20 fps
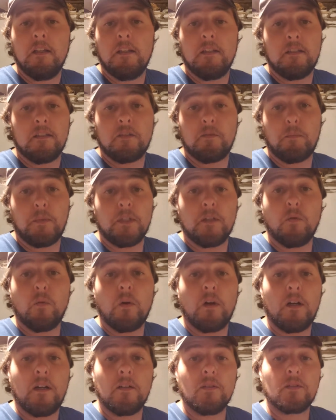and it's been a
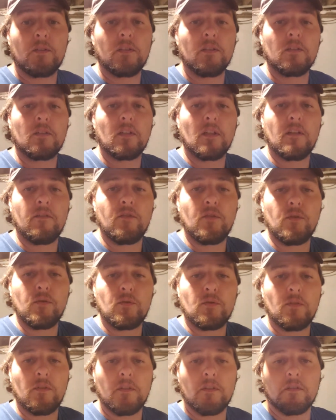while since I've
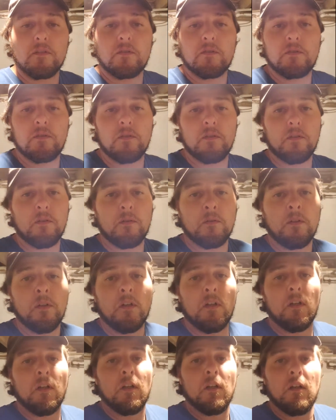used it, so
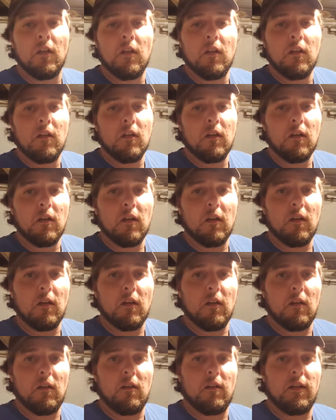
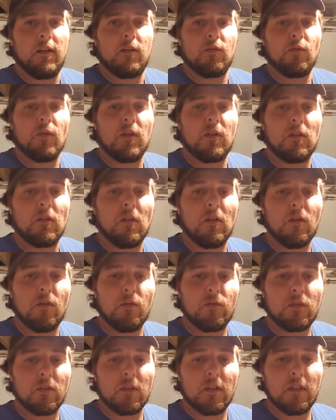I had to run to
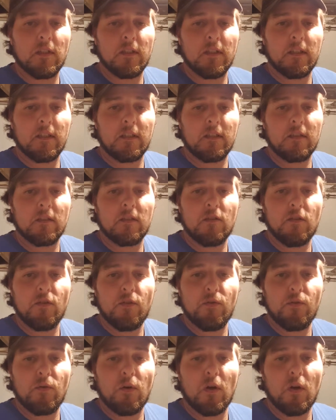Lowe's and get a
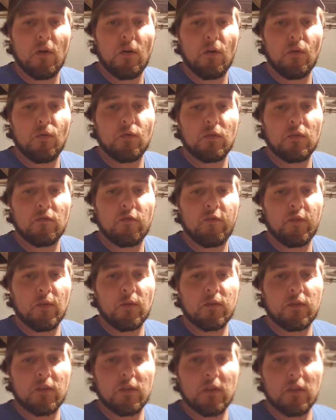new hose and
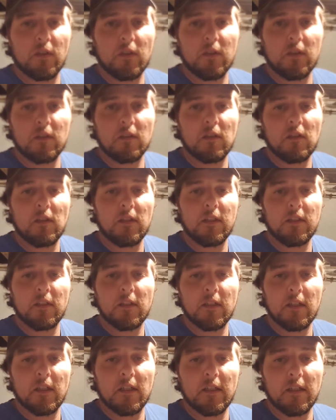filter and clean
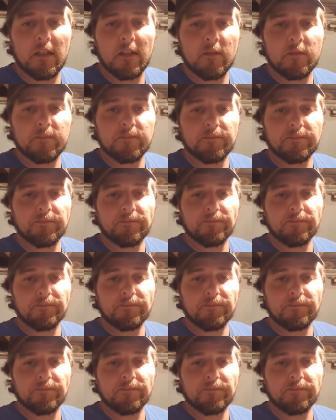the gun out.